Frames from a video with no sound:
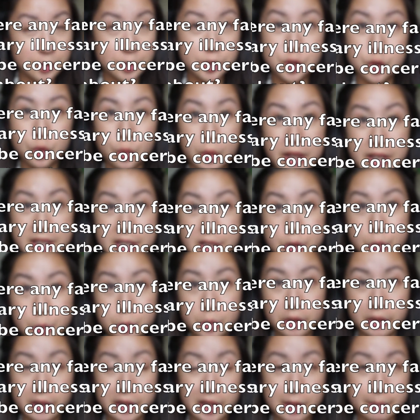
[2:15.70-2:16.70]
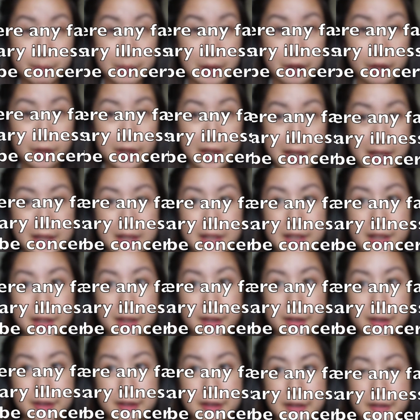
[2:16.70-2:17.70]
do I need to worry about
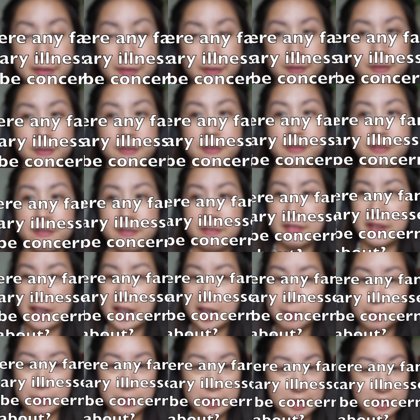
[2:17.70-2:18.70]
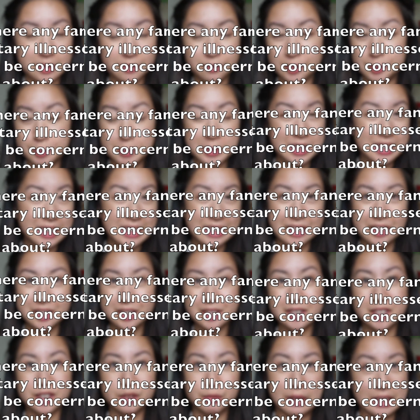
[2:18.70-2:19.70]
any
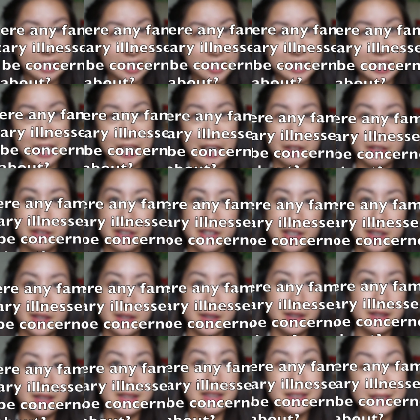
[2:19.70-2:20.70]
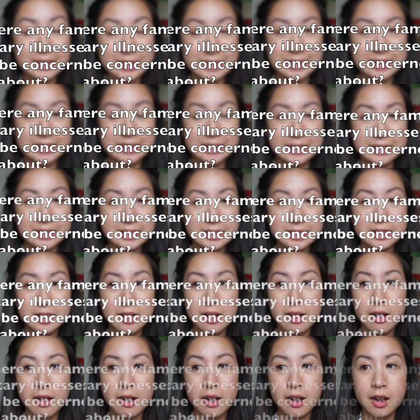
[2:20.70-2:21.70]
familial hereditary illnesses?
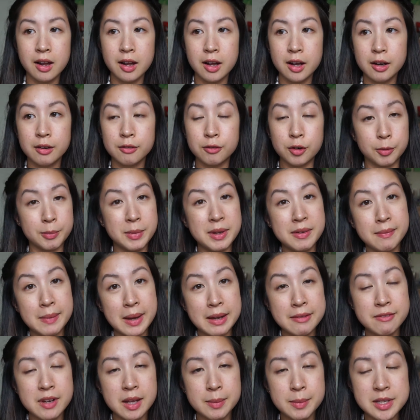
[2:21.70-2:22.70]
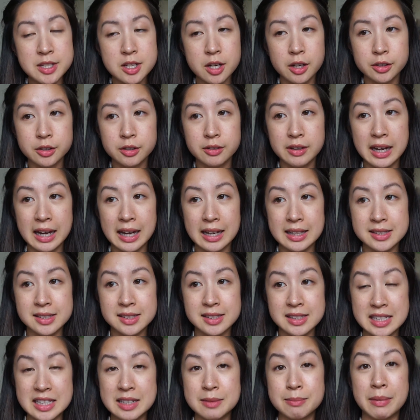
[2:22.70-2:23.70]
For me, my family doctor has
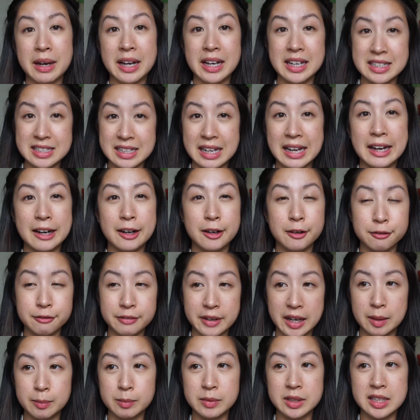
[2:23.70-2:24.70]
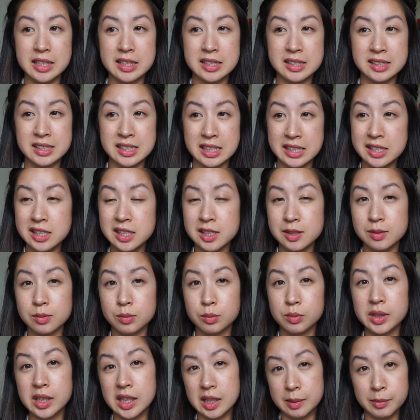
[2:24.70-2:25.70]
seen my entire family since
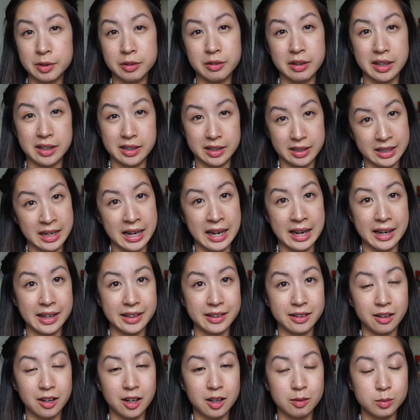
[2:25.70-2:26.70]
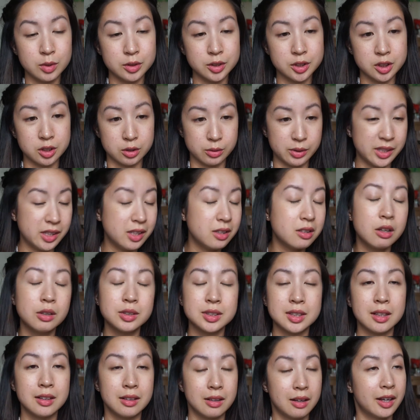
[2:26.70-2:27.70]
we immigrated to Canada almost, so he knows
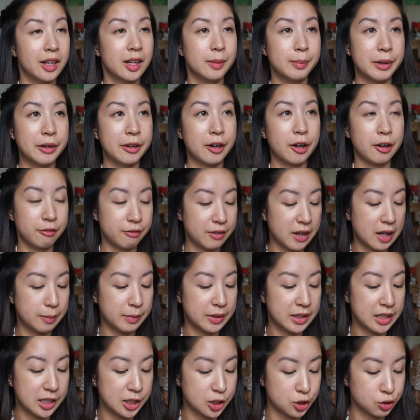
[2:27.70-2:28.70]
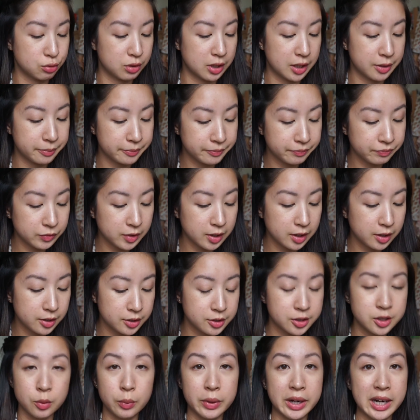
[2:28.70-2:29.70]
a lot about our family history.
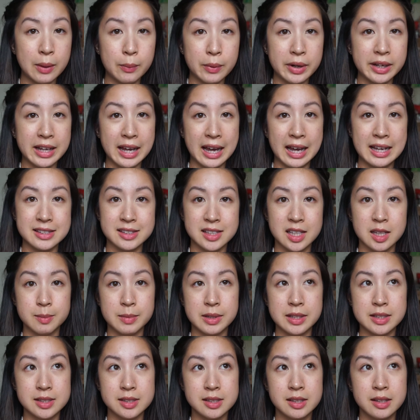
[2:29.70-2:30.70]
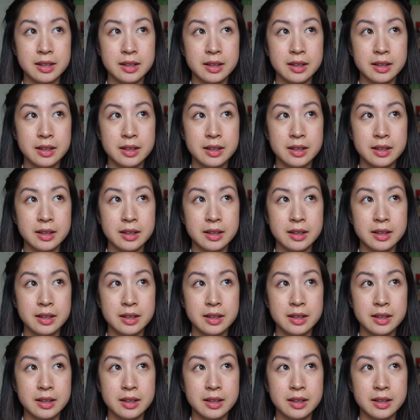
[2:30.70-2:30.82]
So what I want to ask him is,